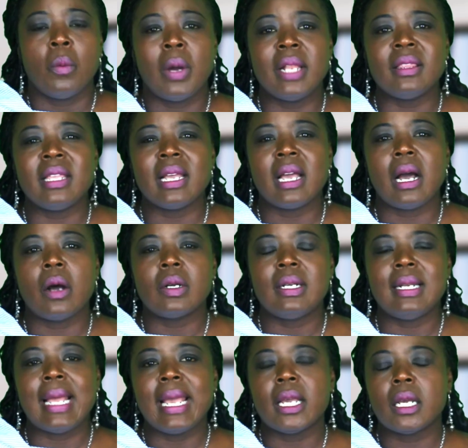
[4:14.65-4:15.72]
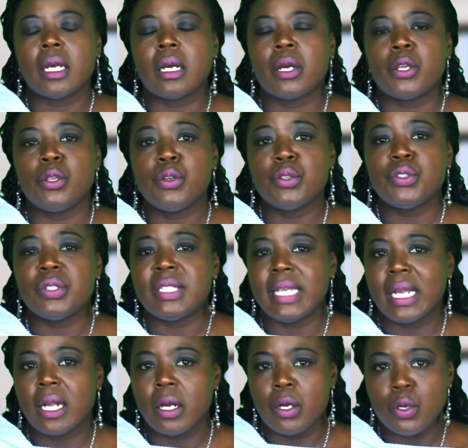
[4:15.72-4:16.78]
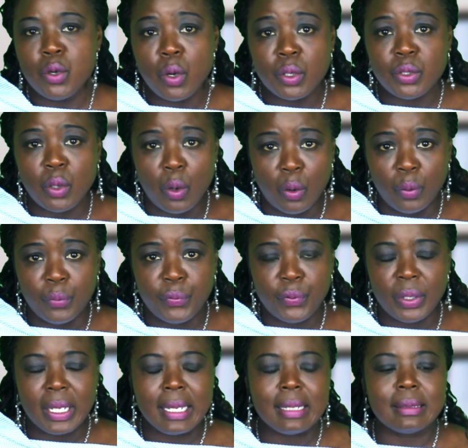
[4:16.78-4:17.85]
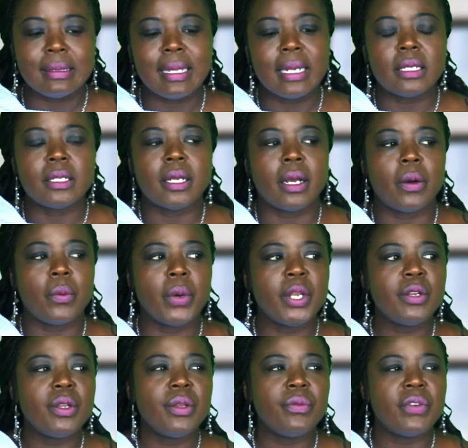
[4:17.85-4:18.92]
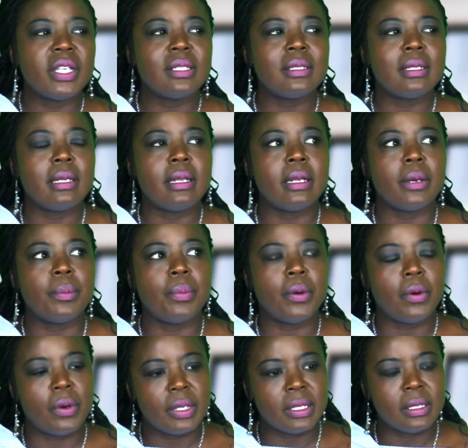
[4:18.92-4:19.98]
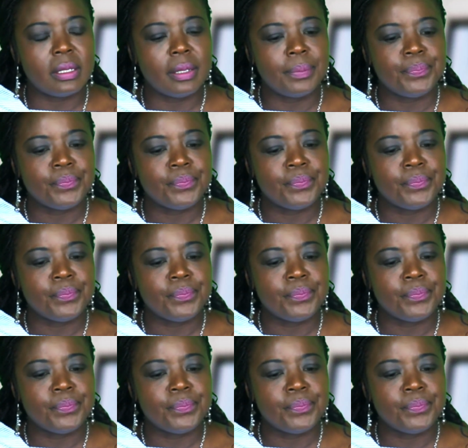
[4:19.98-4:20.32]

One thing I would like you to take note of is that when you invest in a bond